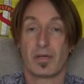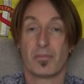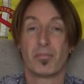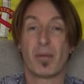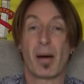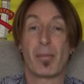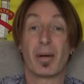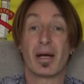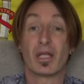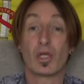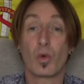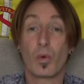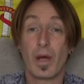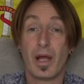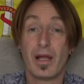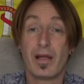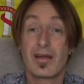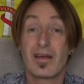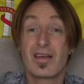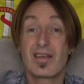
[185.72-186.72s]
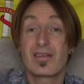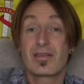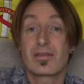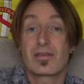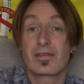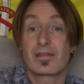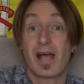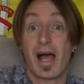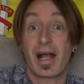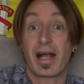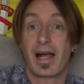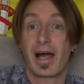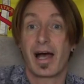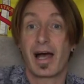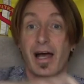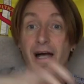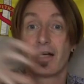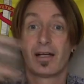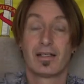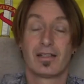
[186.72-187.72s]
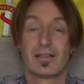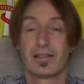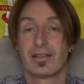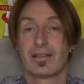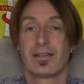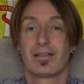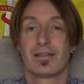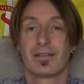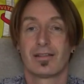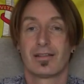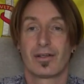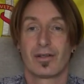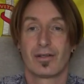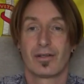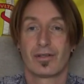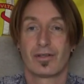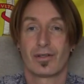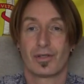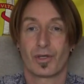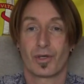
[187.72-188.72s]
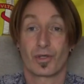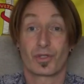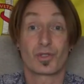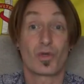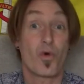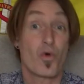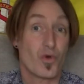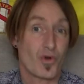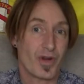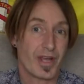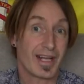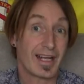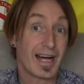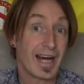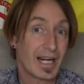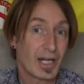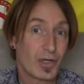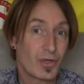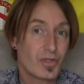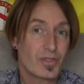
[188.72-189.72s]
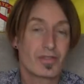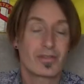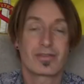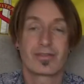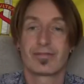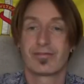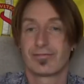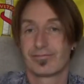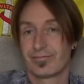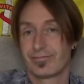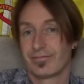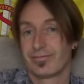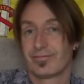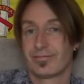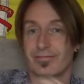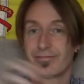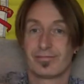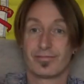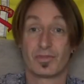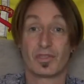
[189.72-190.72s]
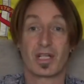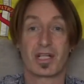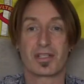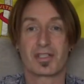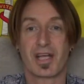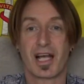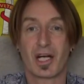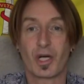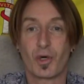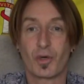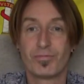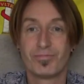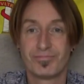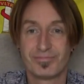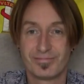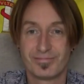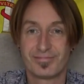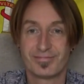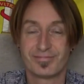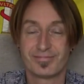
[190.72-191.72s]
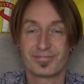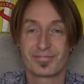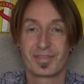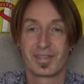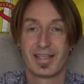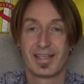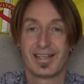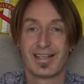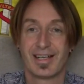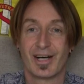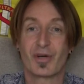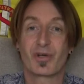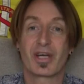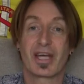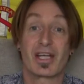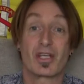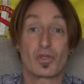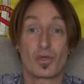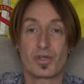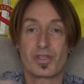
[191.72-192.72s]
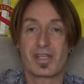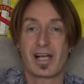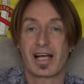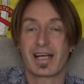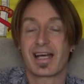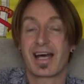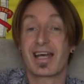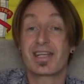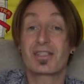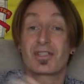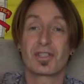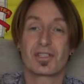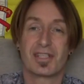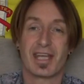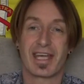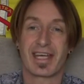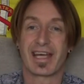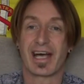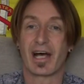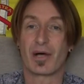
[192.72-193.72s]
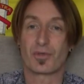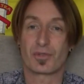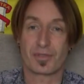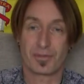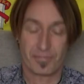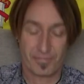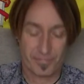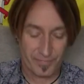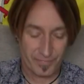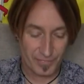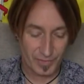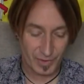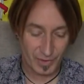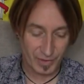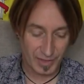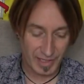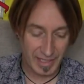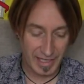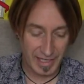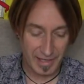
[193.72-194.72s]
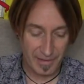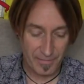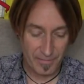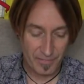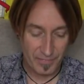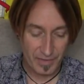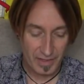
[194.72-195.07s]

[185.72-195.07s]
Papá Noel saca los regalos del saco. Okay, so sacar, to take out. Okay,